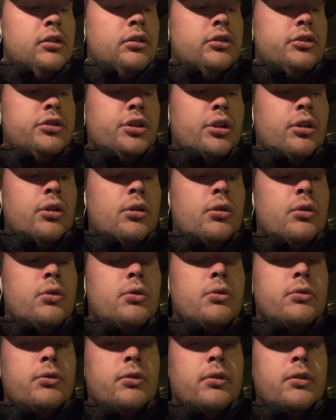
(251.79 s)

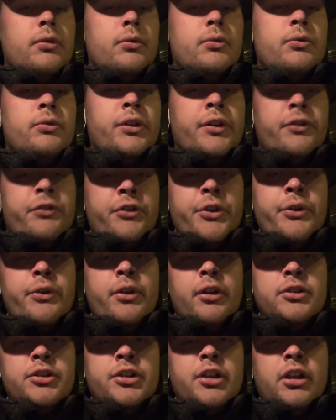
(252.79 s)
So review
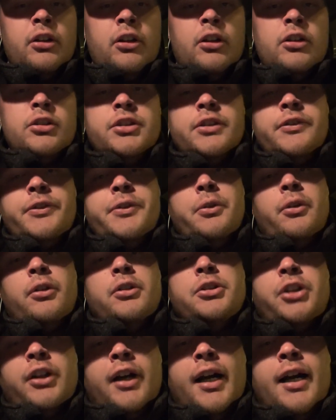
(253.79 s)
those gun laws if you
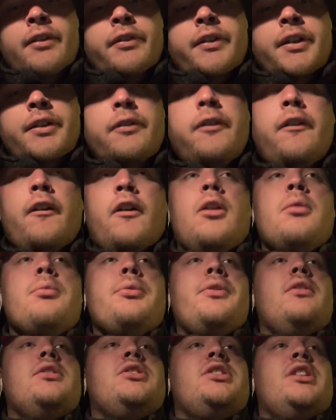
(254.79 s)
are driving
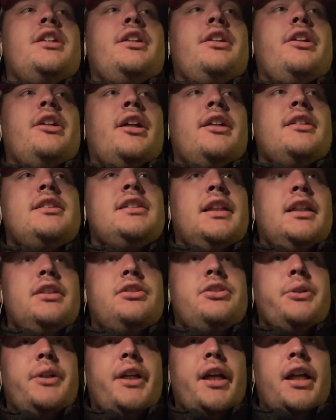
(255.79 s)
from, say, the United
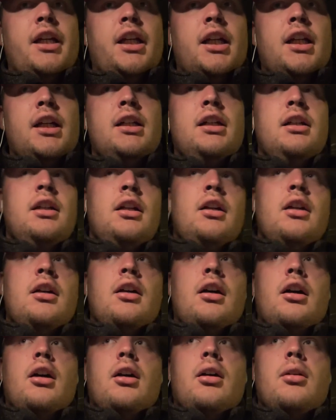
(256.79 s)
States to Canada.
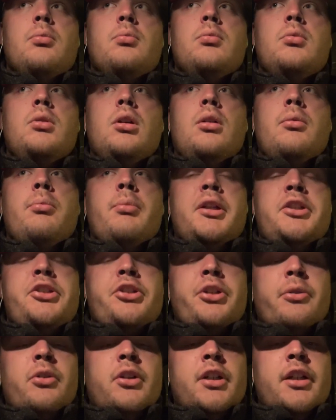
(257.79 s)
Make
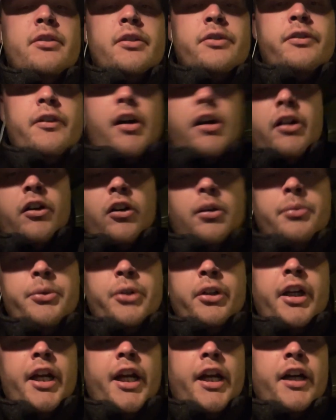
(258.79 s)
sure whatever firearm
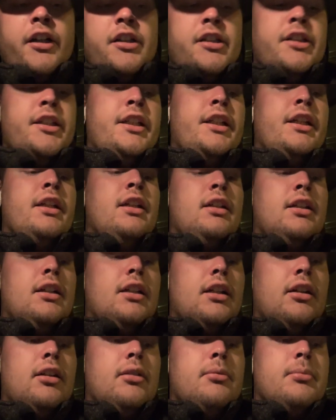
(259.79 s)
you're carrying
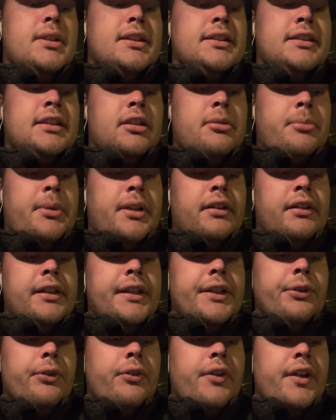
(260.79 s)
is going to be
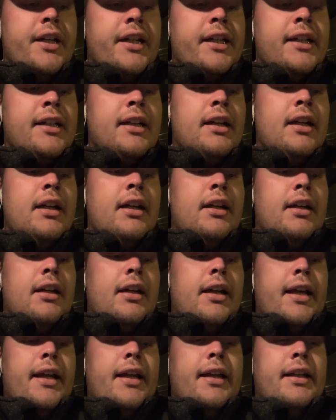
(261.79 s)
legal there.
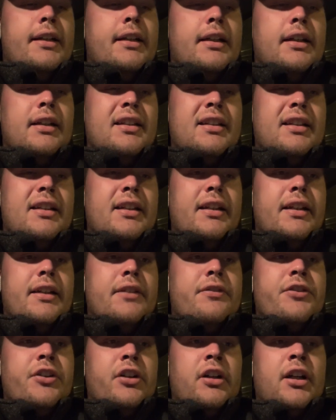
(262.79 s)
And
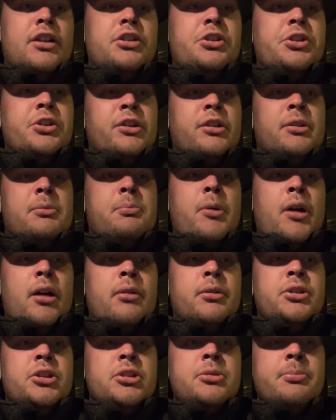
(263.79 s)
if you're not sure,
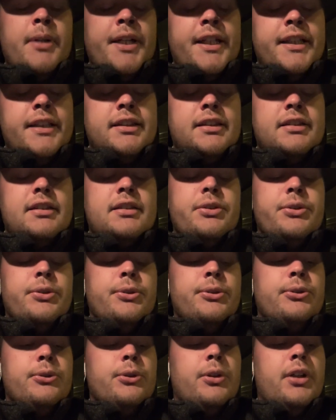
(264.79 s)
probably just best
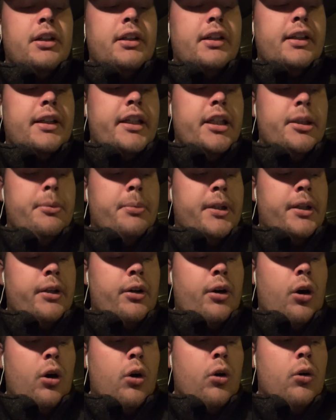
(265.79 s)
to keep it at
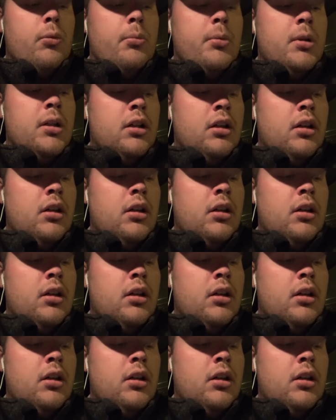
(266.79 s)
home,